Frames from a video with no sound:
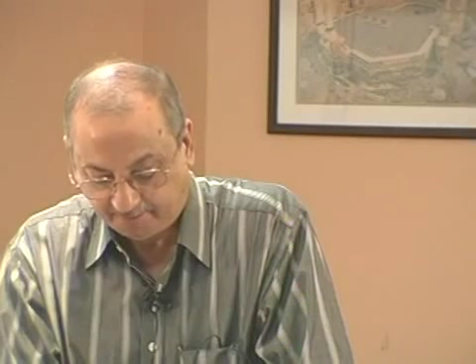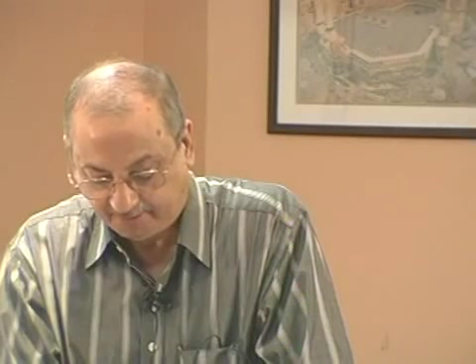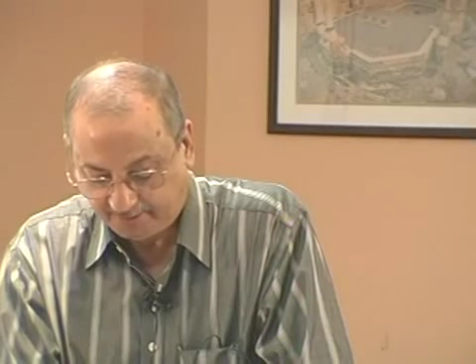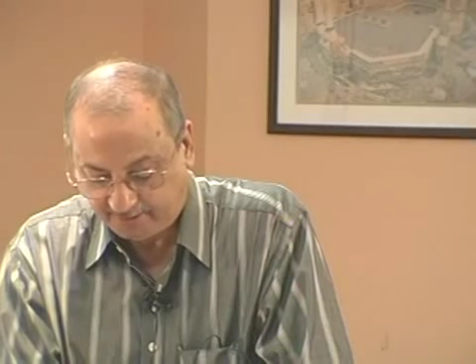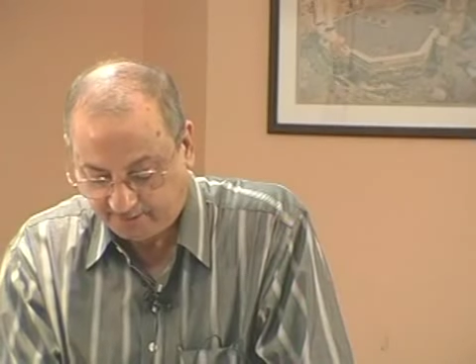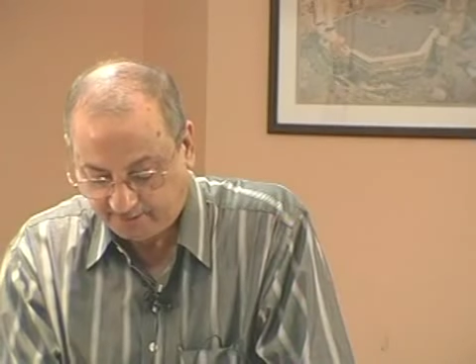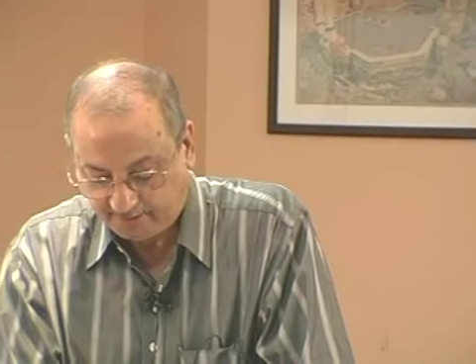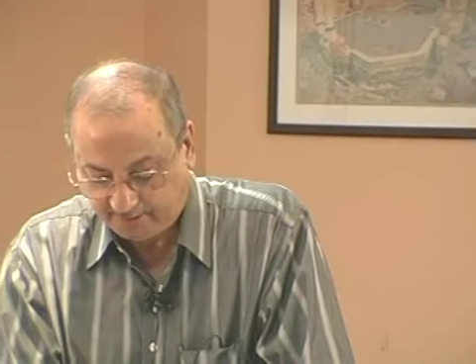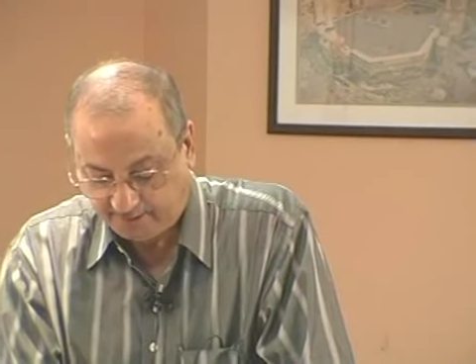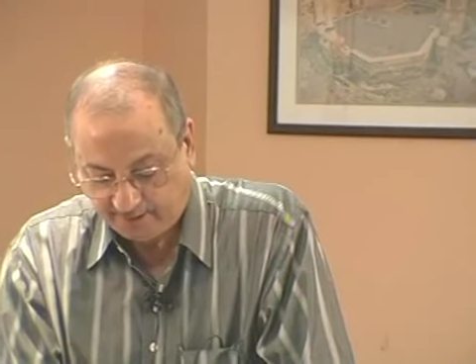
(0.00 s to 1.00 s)
brother,
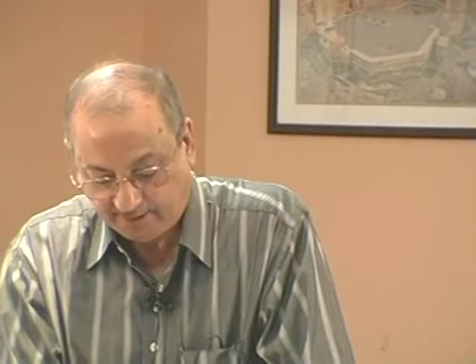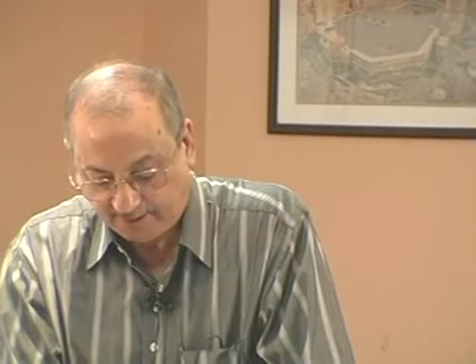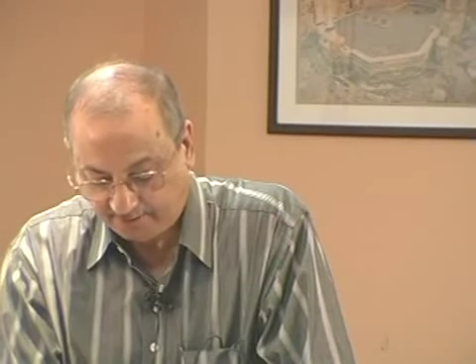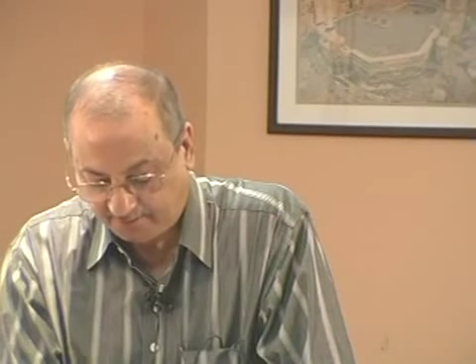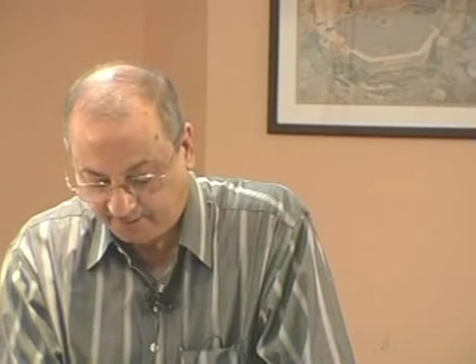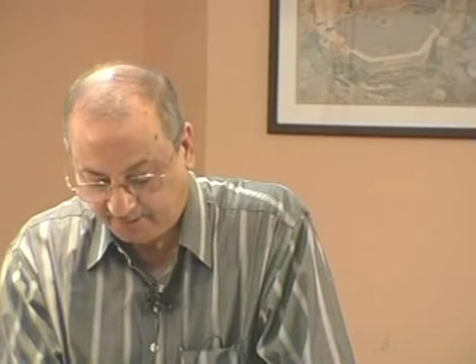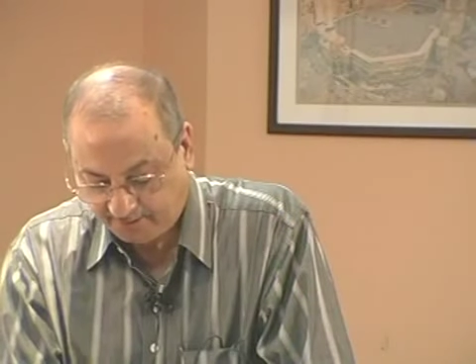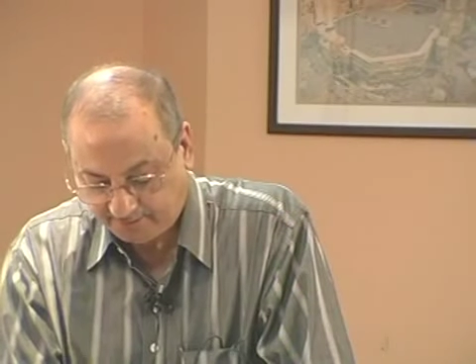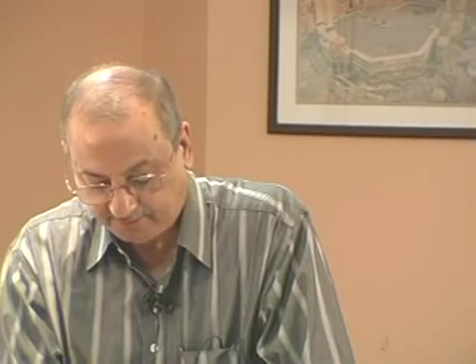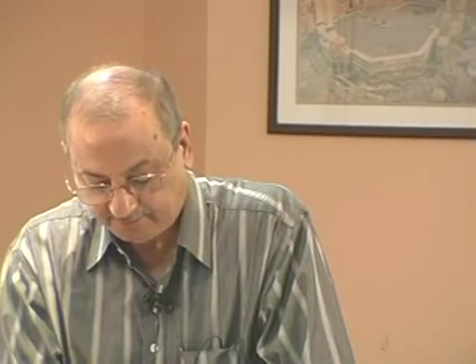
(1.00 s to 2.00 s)
and
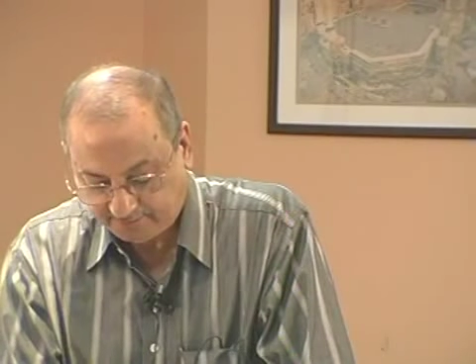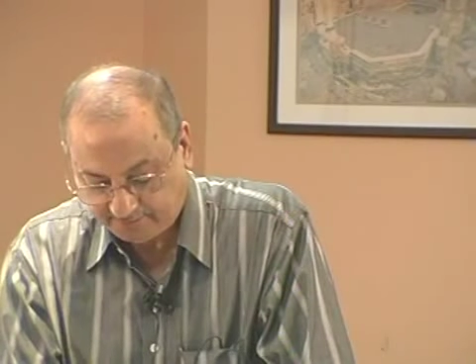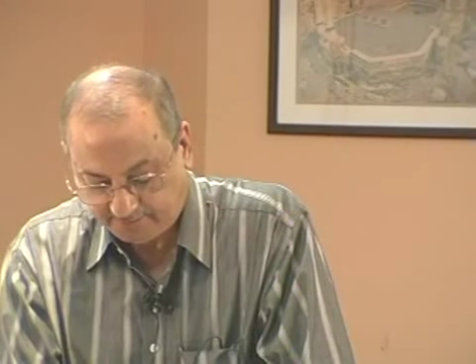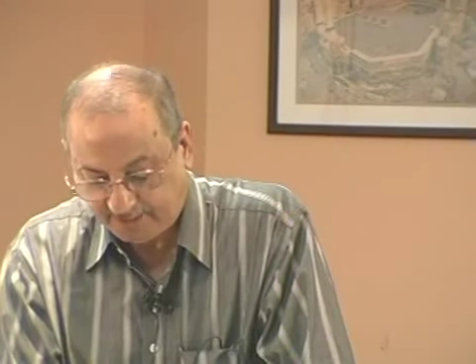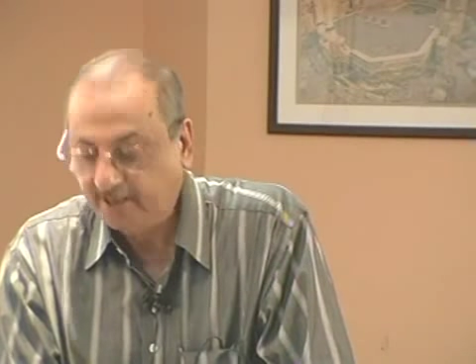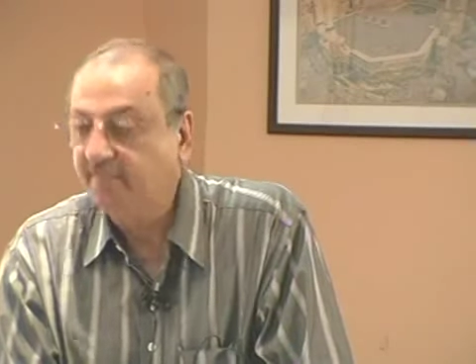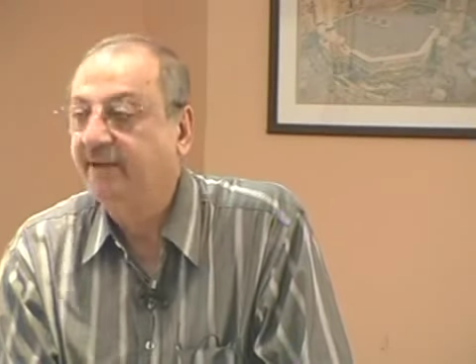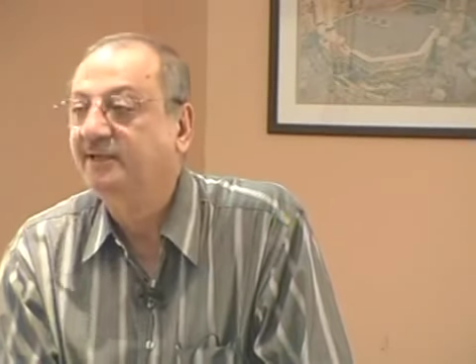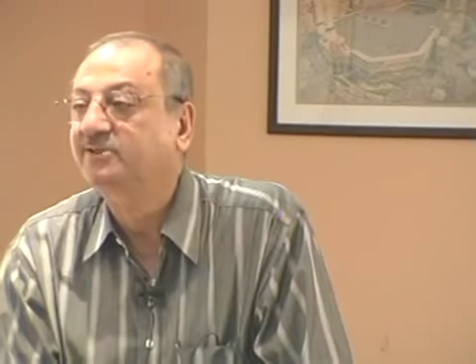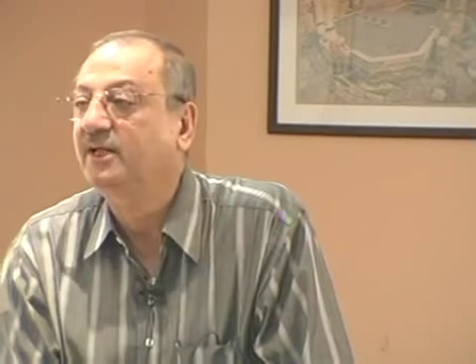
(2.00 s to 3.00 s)
ba, and
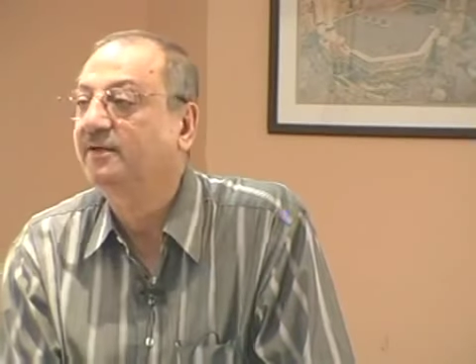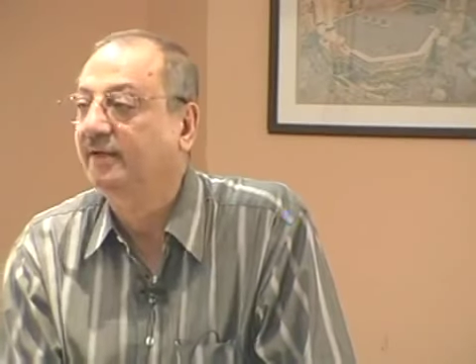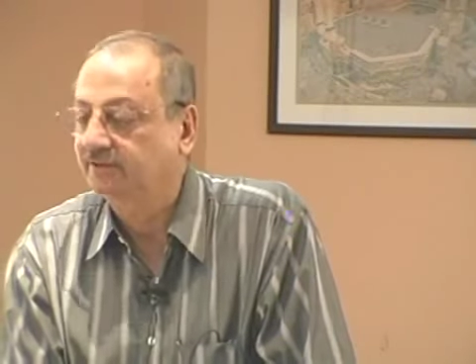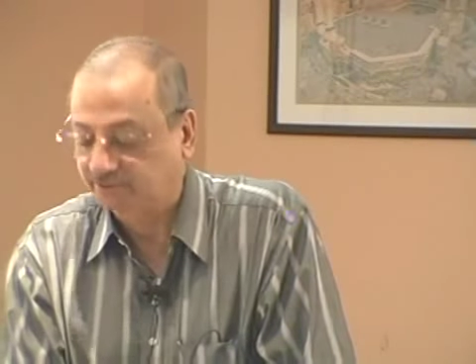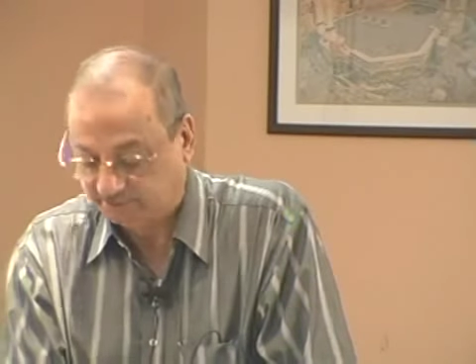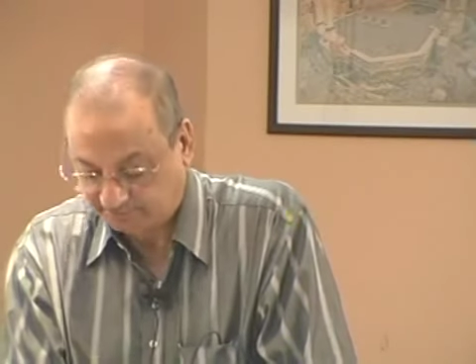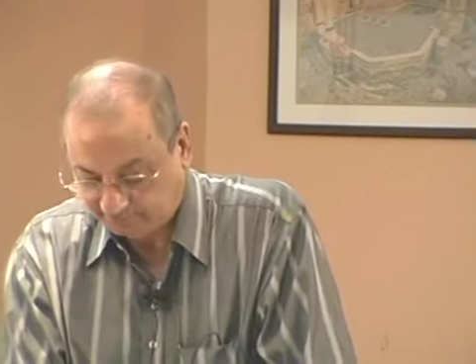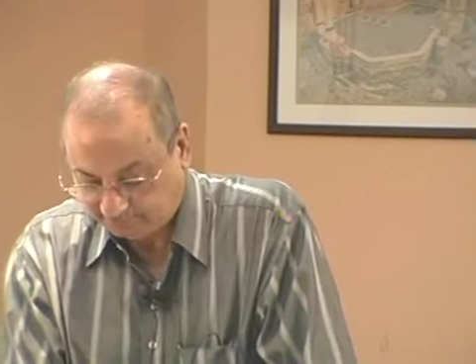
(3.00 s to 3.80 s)
make a sentence.